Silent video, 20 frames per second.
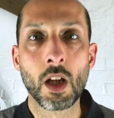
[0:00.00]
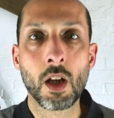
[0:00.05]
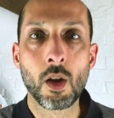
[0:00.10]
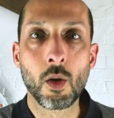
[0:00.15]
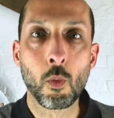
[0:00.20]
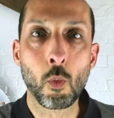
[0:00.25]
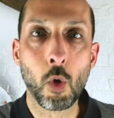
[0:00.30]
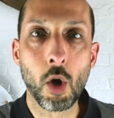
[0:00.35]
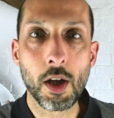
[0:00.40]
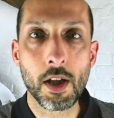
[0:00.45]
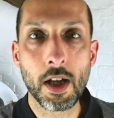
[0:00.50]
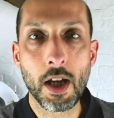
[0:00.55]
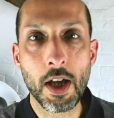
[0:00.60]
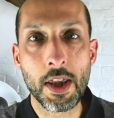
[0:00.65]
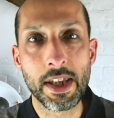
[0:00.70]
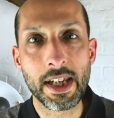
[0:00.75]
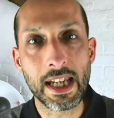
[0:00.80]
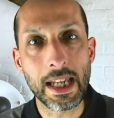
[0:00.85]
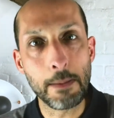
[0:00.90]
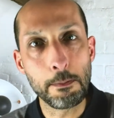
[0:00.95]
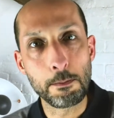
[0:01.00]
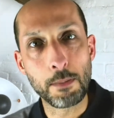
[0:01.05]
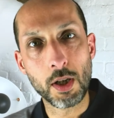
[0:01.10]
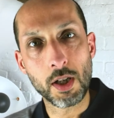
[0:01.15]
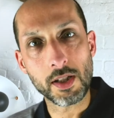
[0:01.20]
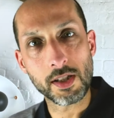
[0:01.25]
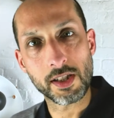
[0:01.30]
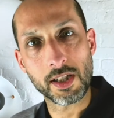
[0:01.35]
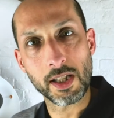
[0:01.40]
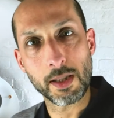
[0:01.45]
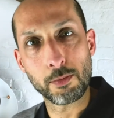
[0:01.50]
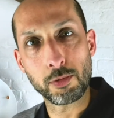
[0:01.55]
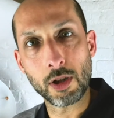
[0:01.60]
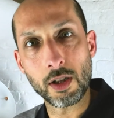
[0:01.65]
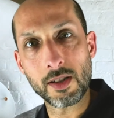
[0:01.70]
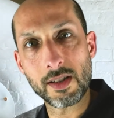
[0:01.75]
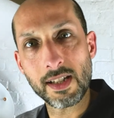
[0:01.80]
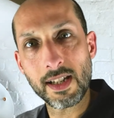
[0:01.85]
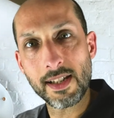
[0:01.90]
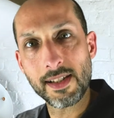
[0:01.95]
What are the inputs to the
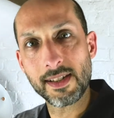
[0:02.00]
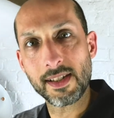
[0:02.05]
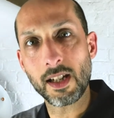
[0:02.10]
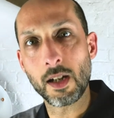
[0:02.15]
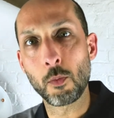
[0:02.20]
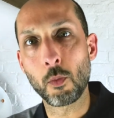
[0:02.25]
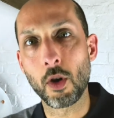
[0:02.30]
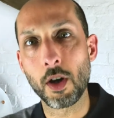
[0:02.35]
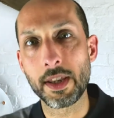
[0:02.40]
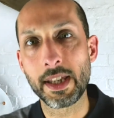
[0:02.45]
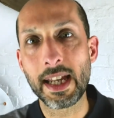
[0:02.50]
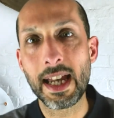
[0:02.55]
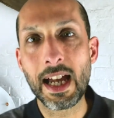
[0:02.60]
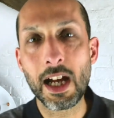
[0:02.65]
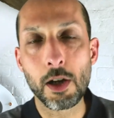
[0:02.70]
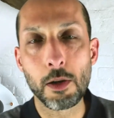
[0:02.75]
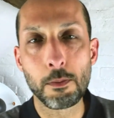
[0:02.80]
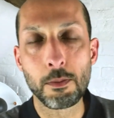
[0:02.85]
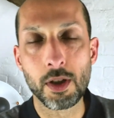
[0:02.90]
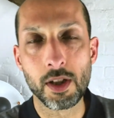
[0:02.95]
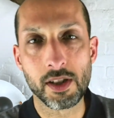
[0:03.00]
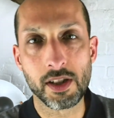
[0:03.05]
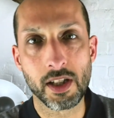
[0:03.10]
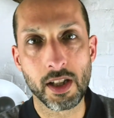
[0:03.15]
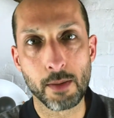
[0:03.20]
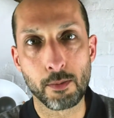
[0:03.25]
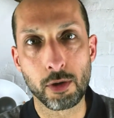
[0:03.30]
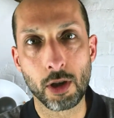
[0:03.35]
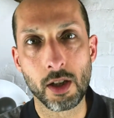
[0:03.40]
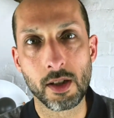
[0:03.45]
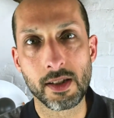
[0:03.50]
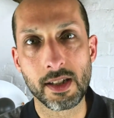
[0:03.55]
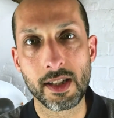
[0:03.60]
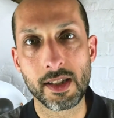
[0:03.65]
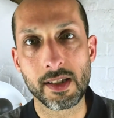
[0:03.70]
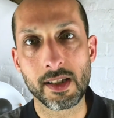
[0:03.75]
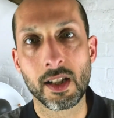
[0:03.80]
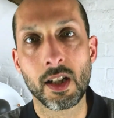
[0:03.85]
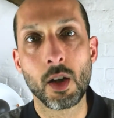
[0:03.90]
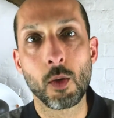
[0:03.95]
process and what are the outputs to the
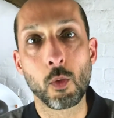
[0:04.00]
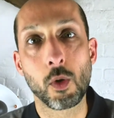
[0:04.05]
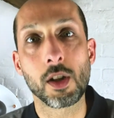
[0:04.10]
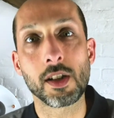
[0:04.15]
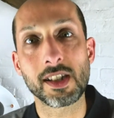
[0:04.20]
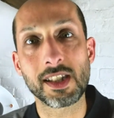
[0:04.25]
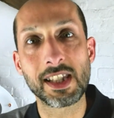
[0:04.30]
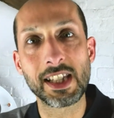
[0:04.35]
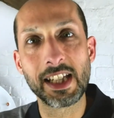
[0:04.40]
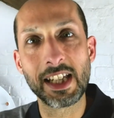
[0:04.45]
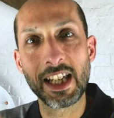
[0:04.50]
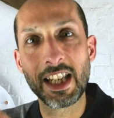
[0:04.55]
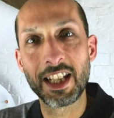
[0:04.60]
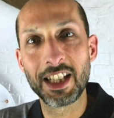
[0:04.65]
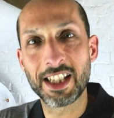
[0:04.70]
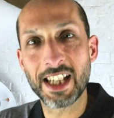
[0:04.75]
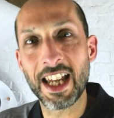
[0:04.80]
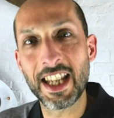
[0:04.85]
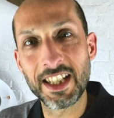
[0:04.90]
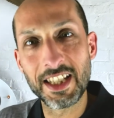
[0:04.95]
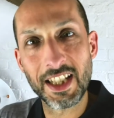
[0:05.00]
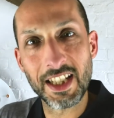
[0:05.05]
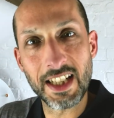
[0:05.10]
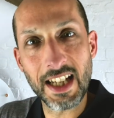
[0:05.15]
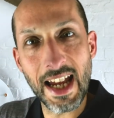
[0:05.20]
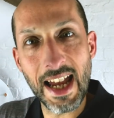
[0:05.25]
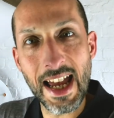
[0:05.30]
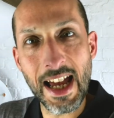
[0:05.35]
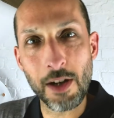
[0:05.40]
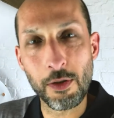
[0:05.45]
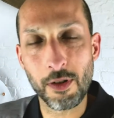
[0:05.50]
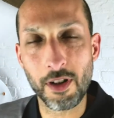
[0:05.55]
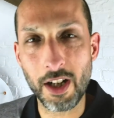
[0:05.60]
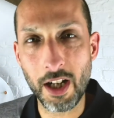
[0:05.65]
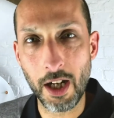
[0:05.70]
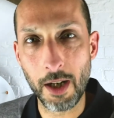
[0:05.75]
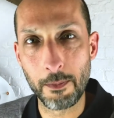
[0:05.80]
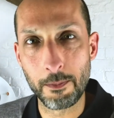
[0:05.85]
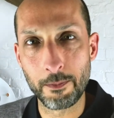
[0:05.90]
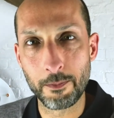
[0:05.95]
process? What's the intended
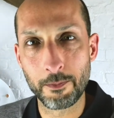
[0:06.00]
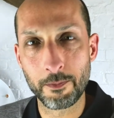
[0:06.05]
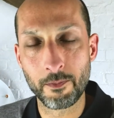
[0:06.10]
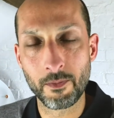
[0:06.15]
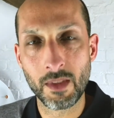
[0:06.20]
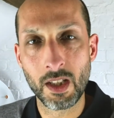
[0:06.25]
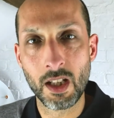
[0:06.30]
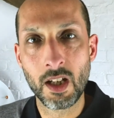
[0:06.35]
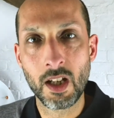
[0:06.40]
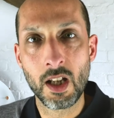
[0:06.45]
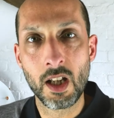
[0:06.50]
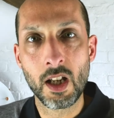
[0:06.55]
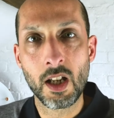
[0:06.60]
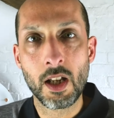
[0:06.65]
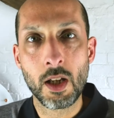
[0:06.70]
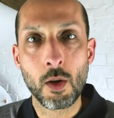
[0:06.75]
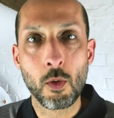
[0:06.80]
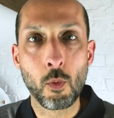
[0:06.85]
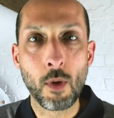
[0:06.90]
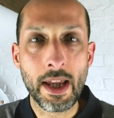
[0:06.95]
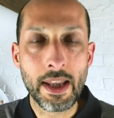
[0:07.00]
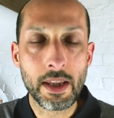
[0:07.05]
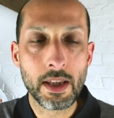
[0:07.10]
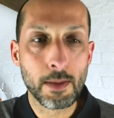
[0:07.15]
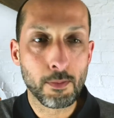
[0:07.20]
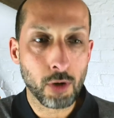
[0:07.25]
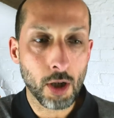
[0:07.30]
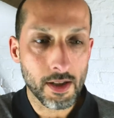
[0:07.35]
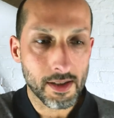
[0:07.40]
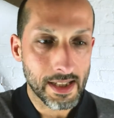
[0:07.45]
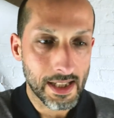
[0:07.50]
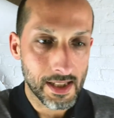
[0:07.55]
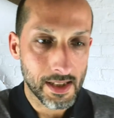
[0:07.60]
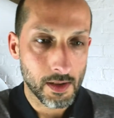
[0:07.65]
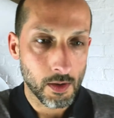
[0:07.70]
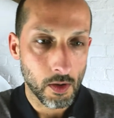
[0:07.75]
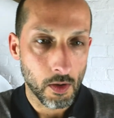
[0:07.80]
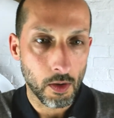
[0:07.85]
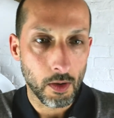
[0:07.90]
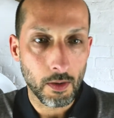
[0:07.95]
outcome? When the process
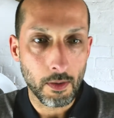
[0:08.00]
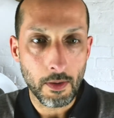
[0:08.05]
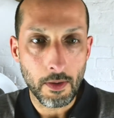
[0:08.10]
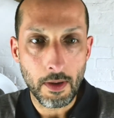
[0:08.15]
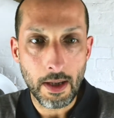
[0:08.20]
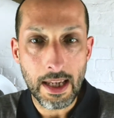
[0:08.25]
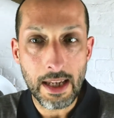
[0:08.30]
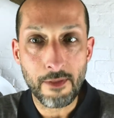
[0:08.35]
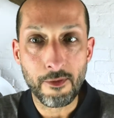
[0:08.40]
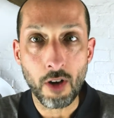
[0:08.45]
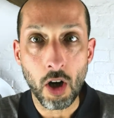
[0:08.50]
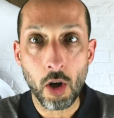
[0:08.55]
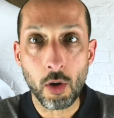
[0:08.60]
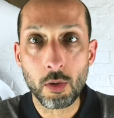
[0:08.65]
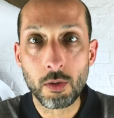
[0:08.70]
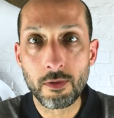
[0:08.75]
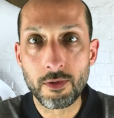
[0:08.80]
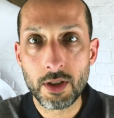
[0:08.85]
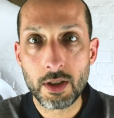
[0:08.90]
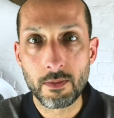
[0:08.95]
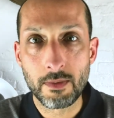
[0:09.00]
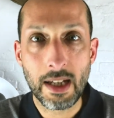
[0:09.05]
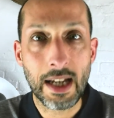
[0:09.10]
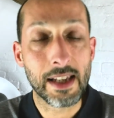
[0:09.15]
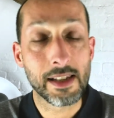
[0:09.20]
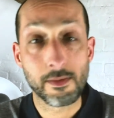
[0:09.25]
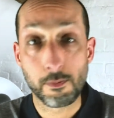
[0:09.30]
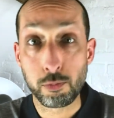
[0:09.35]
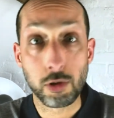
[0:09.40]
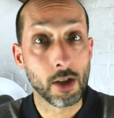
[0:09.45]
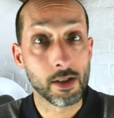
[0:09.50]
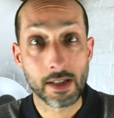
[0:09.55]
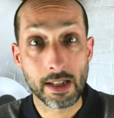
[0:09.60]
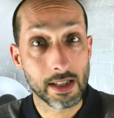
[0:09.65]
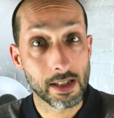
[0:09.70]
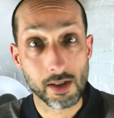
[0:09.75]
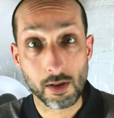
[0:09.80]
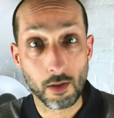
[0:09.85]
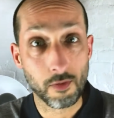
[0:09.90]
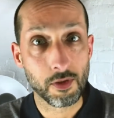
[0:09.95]
evolved, as
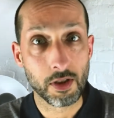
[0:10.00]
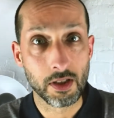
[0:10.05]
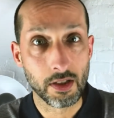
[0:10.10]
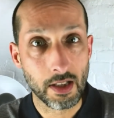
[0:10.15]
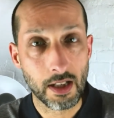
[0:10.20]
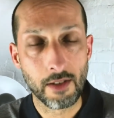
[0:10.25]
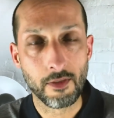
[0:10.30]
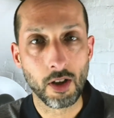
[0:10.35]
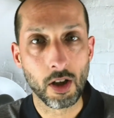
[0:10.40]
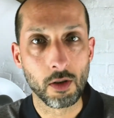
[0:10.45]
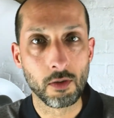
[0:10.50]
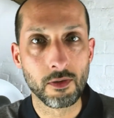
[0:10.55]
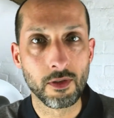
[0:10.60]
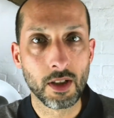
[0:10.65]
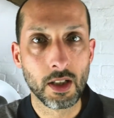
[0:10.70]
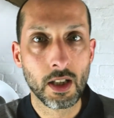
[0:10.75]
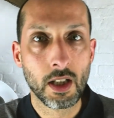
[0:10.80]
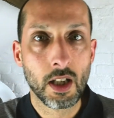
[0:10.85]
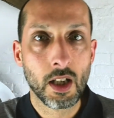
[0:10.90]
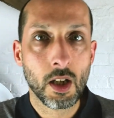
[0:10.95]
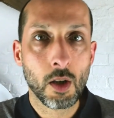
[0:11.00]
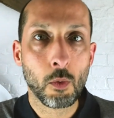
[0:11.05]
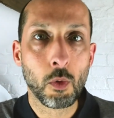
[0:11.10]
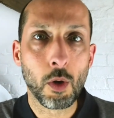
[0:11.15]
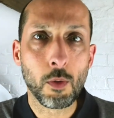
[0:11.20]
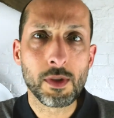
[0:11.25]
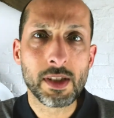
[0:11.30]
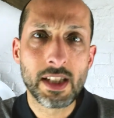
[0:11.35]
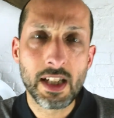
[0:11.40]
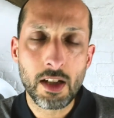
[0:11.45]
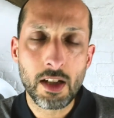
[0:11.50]
processes often evolve, what was the